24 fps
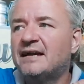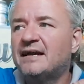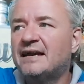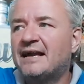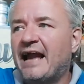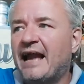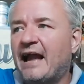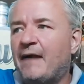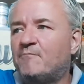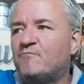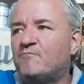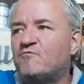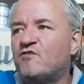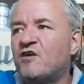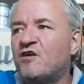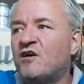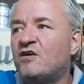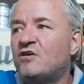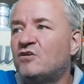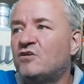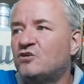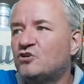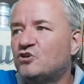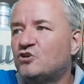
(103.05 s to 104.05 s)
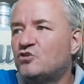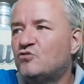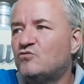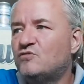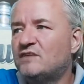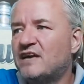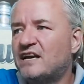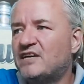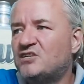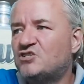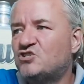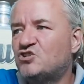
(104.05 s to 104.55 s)
Camra,
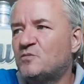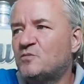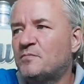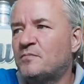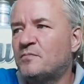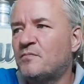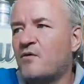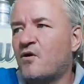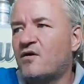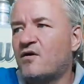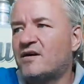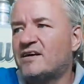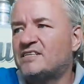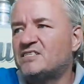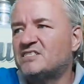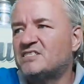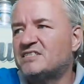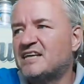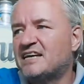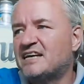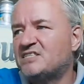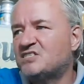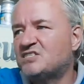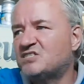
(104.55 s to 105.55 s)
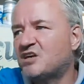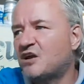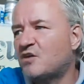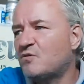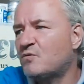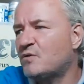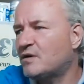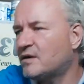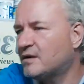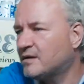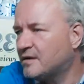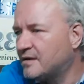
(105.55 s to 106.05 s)
UK supermarkets, Tesco,